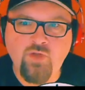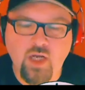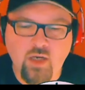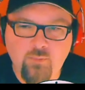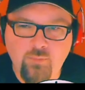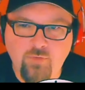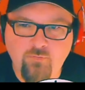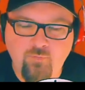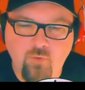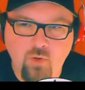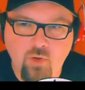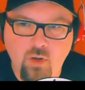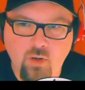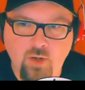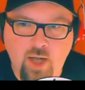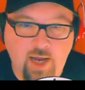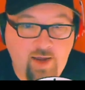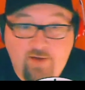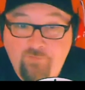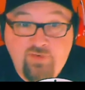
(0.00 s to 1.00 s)
done it before.
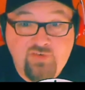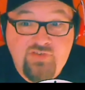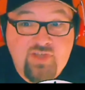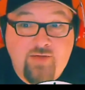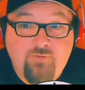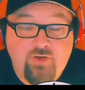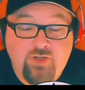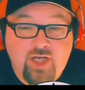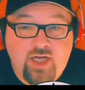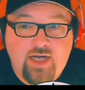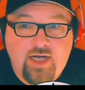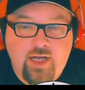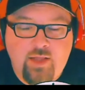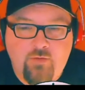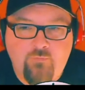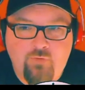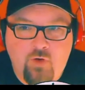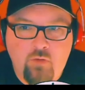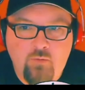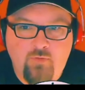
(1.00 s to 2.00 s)
I've just never done it on
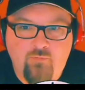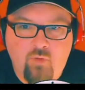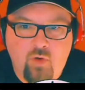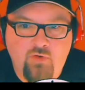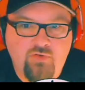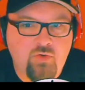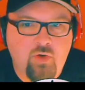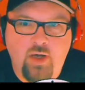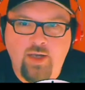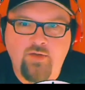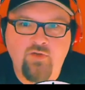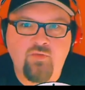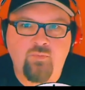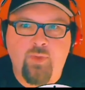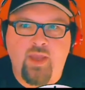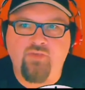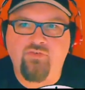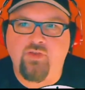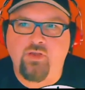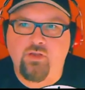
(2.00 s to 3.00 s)
a phone before. So I just
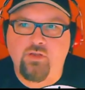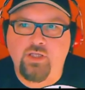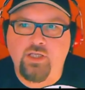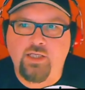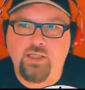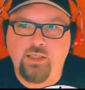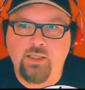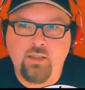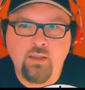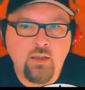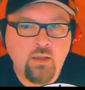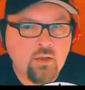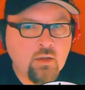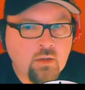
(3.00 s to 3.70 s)
basically